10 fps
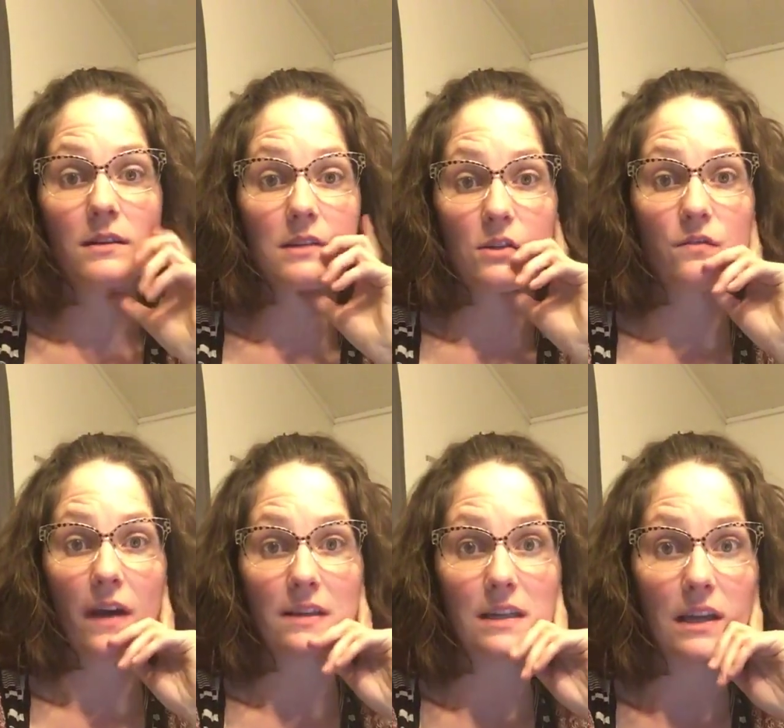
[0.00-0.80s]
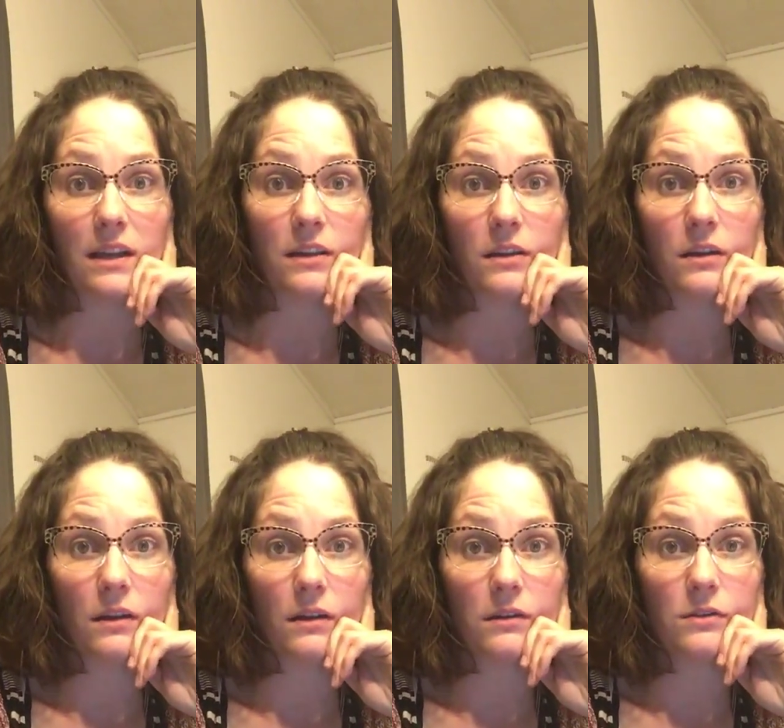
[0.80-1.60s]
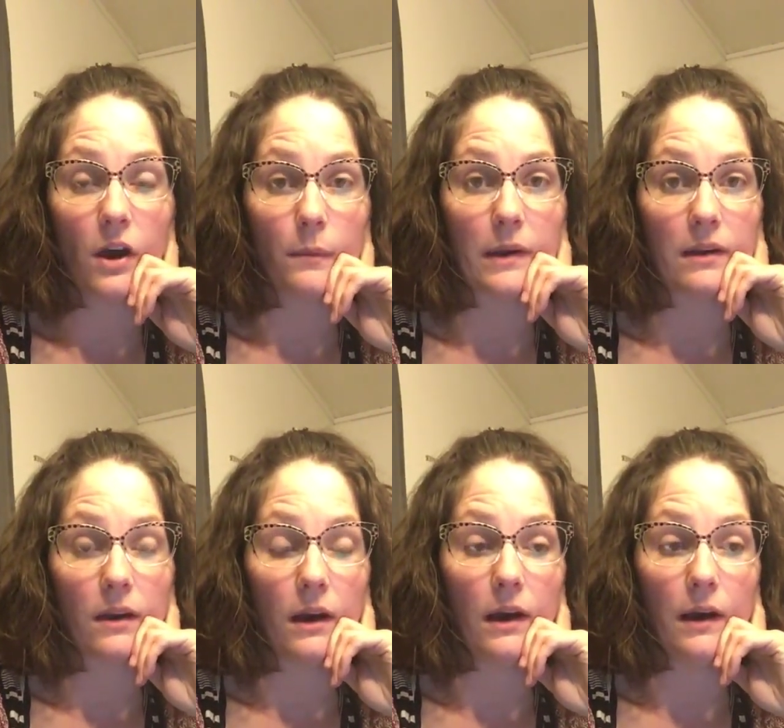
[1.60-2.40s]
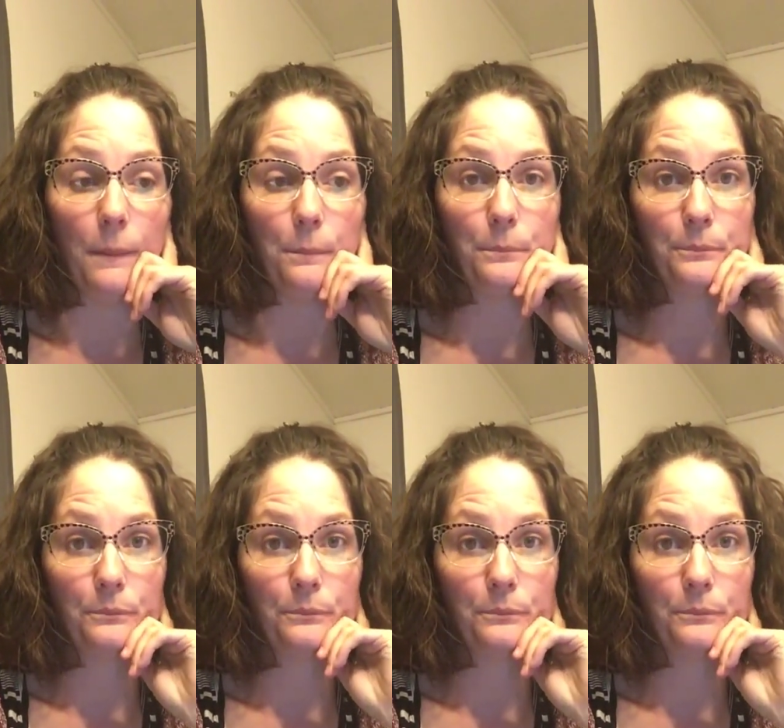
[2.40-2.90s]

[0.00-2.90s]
such a fascinating topic. Um,